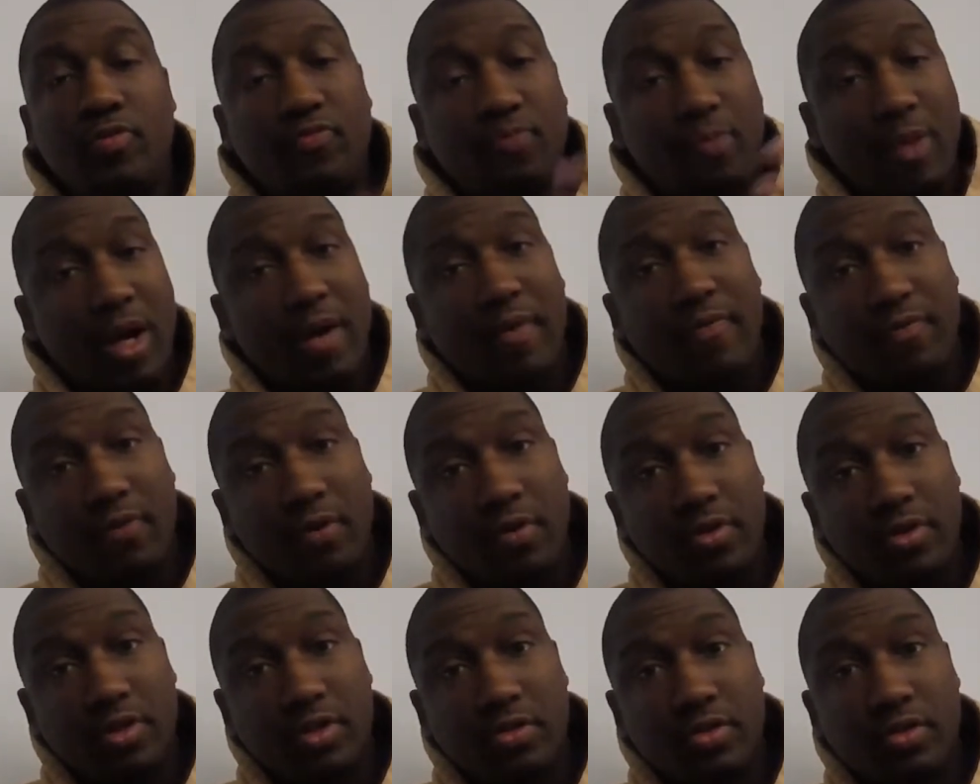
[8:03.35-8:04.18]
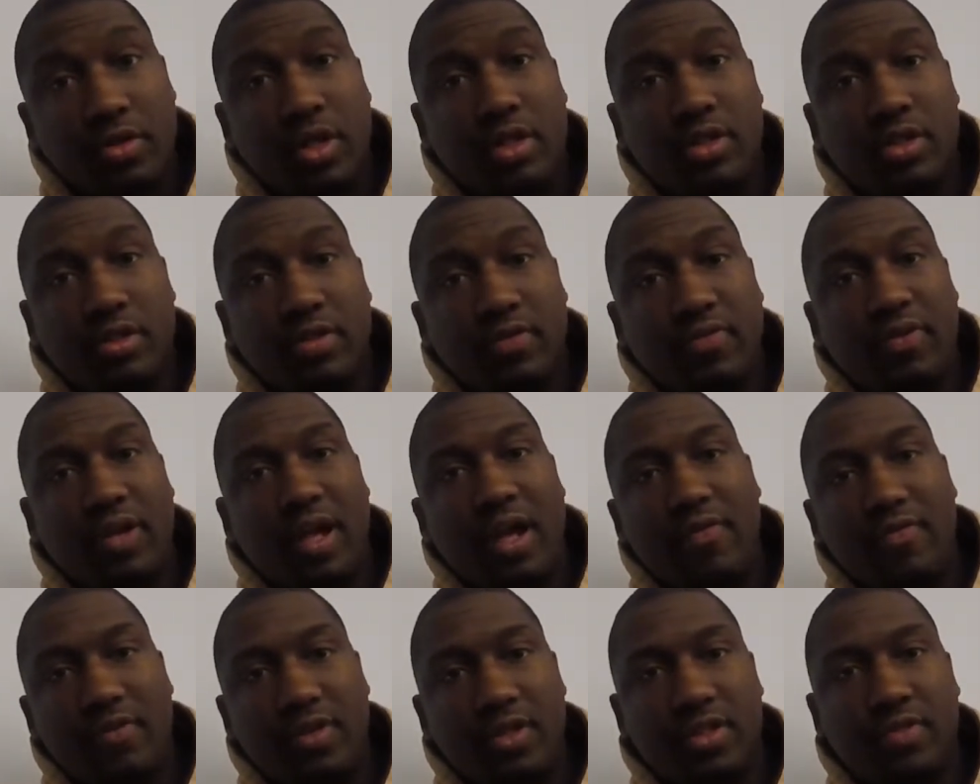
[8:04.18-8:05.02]
my first introduction to
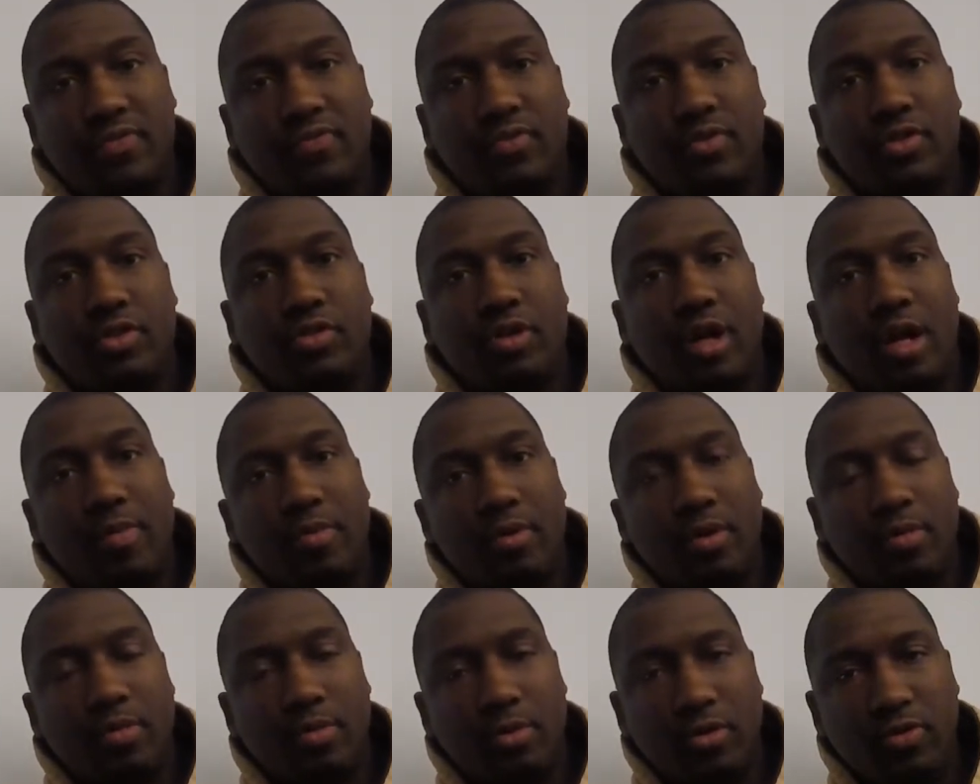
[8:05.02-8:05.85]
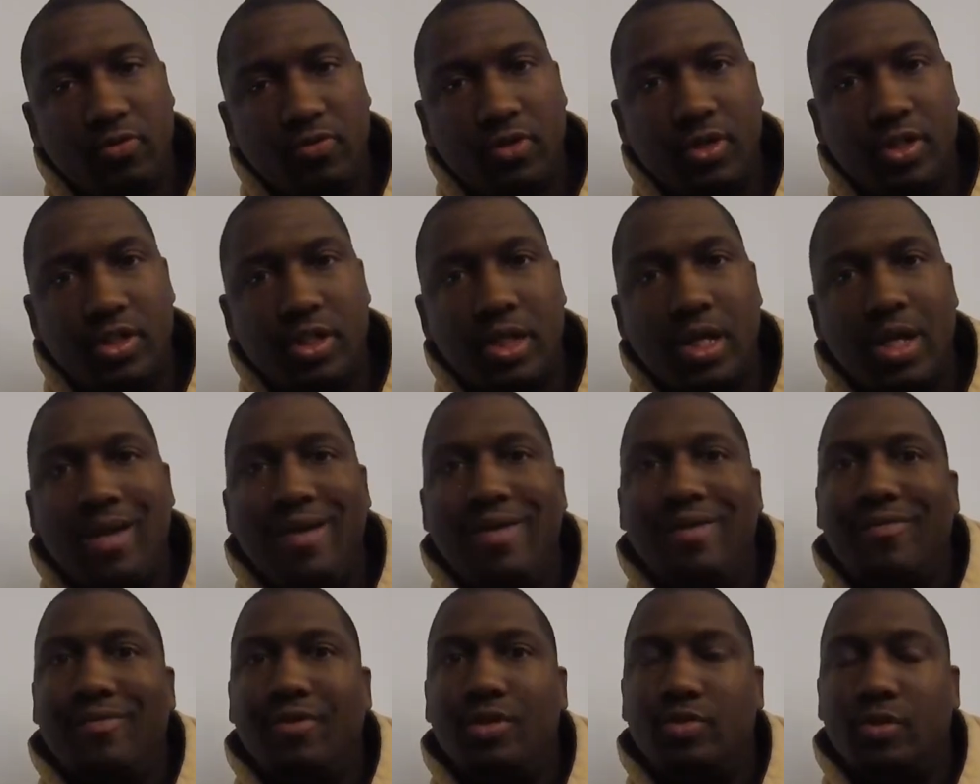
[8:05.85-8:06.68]
fly fishing for striper and bluefish
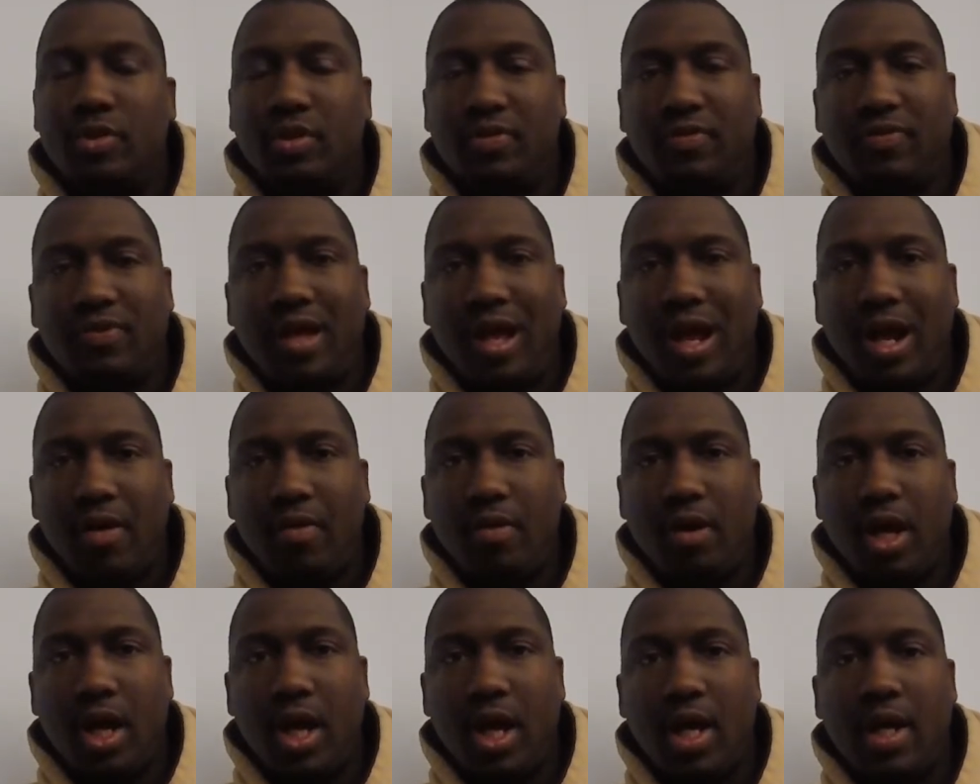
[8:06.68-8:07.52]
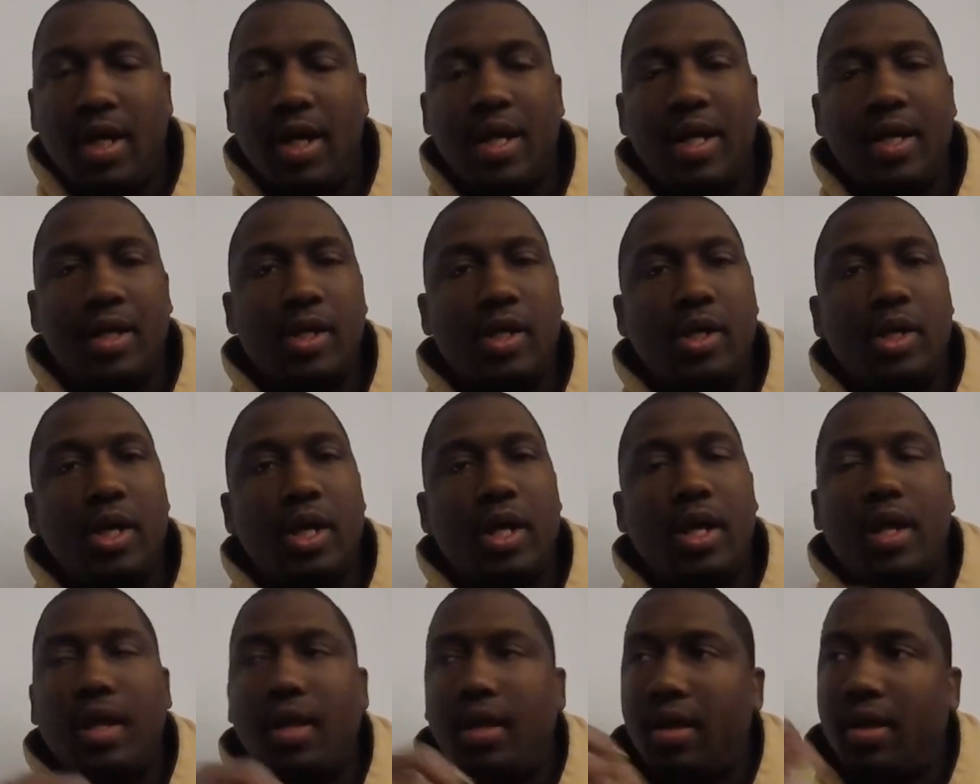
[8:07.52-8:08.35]
was with a fly rod, and
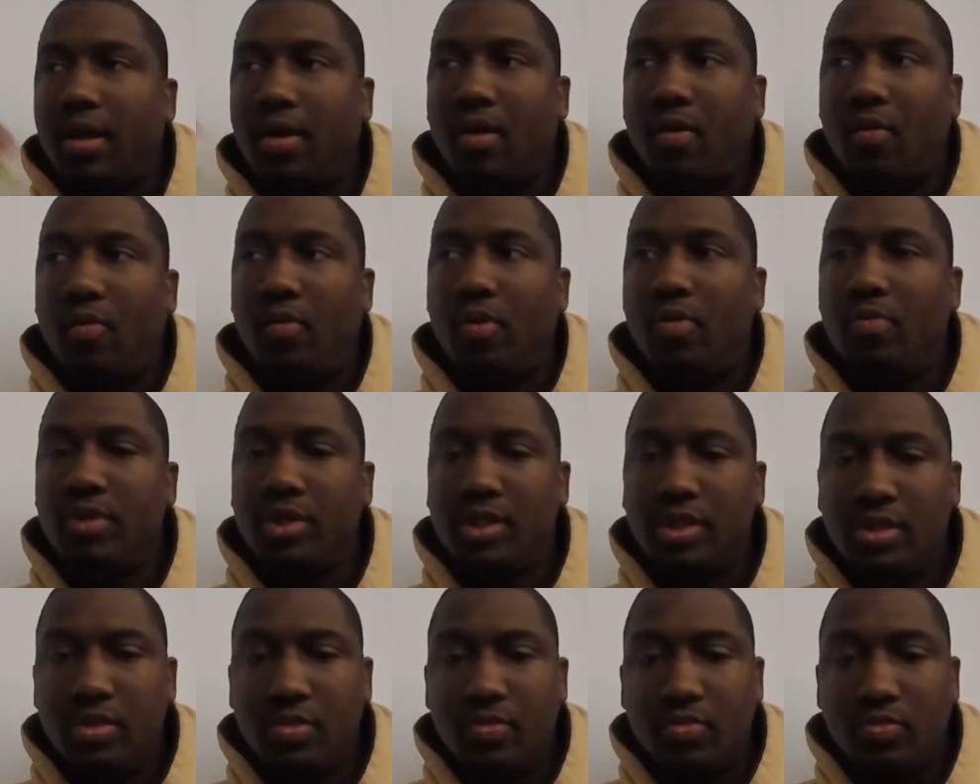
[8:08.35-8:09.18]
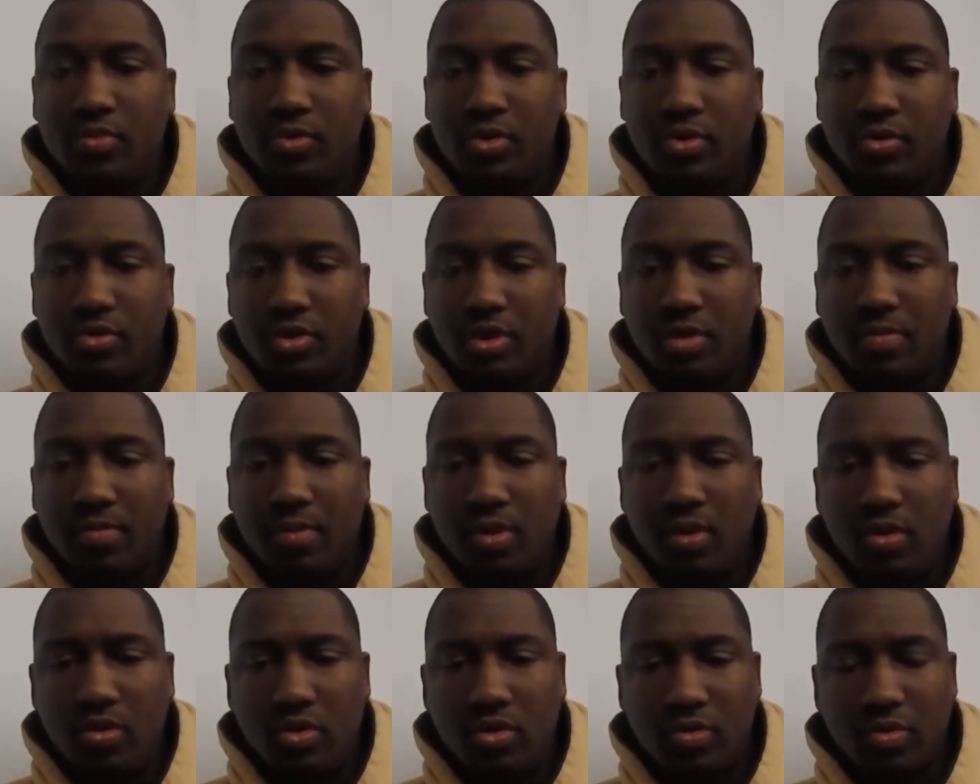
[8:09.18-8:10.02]
what we used the
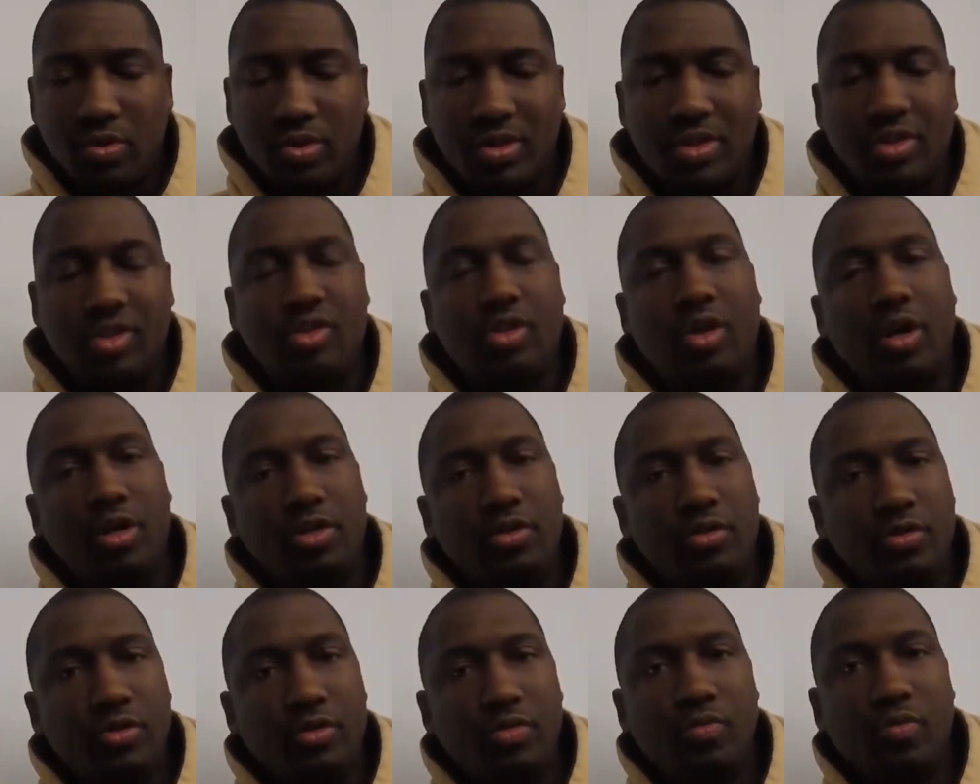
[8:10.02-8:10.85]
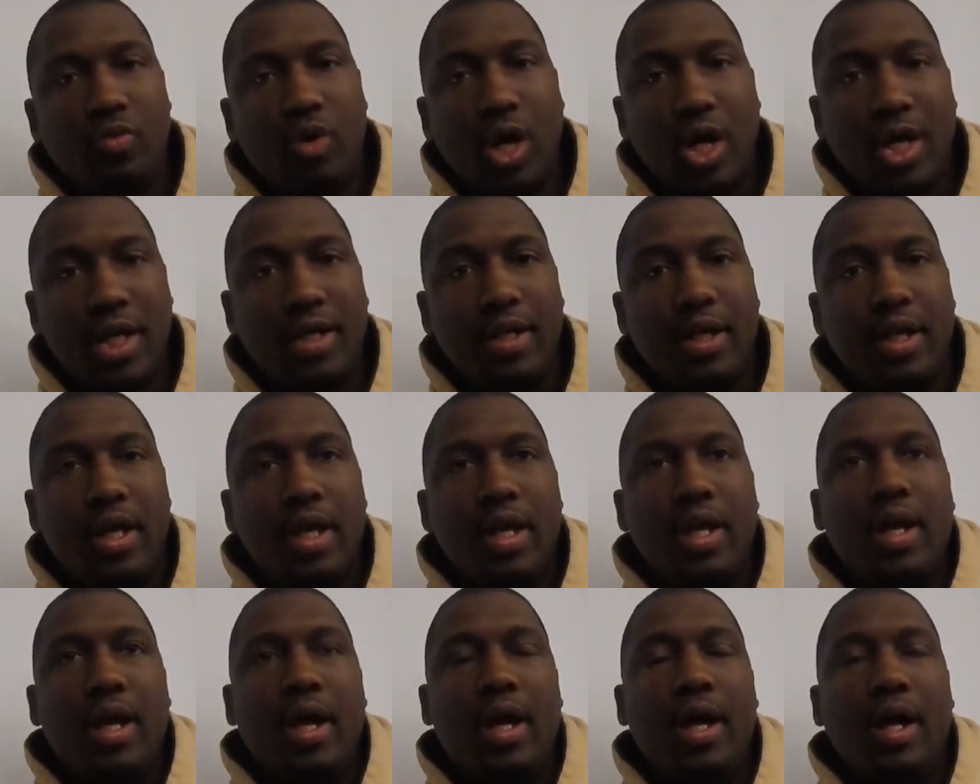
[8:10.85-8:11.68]
most was chartreuse and white,
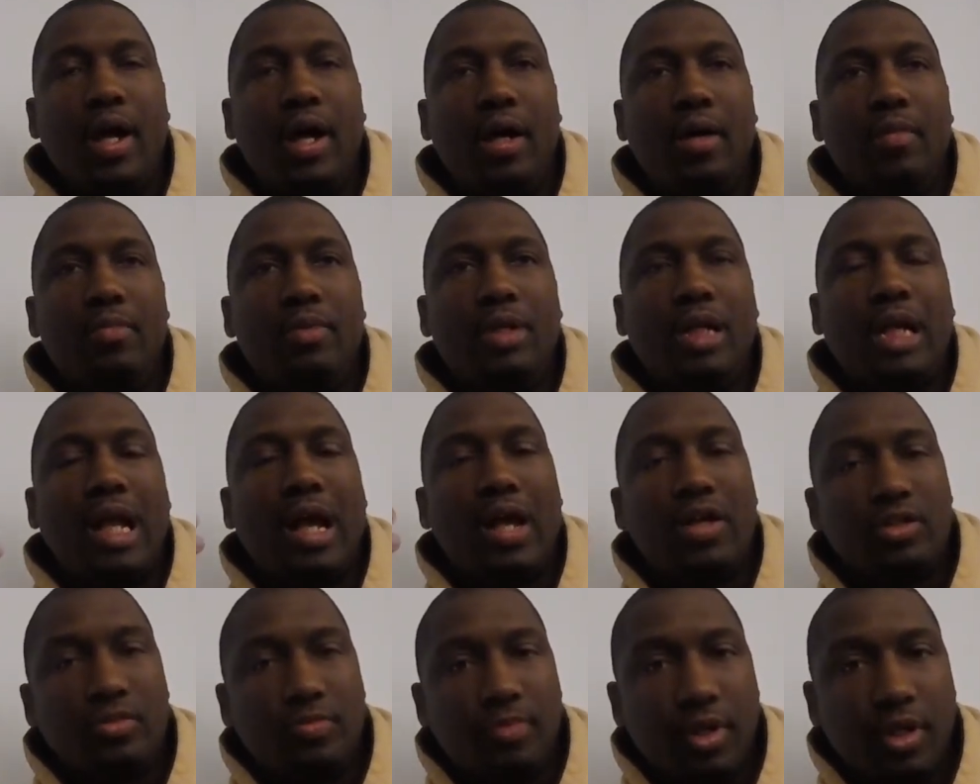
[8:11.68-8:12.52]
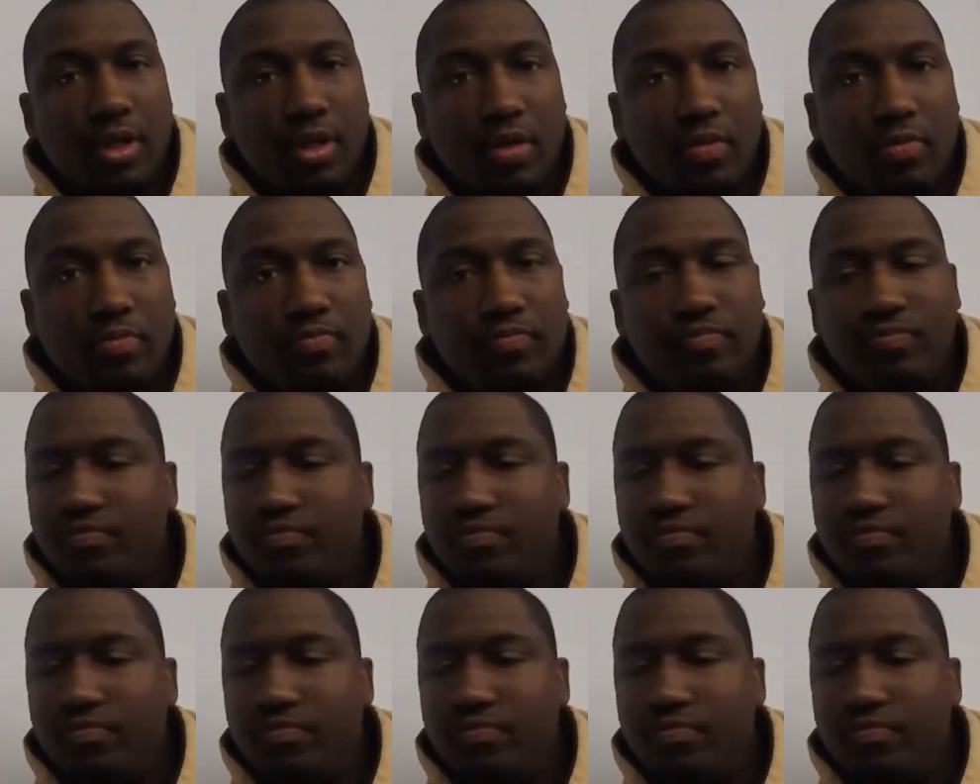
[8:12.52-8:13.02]
clouser minnow.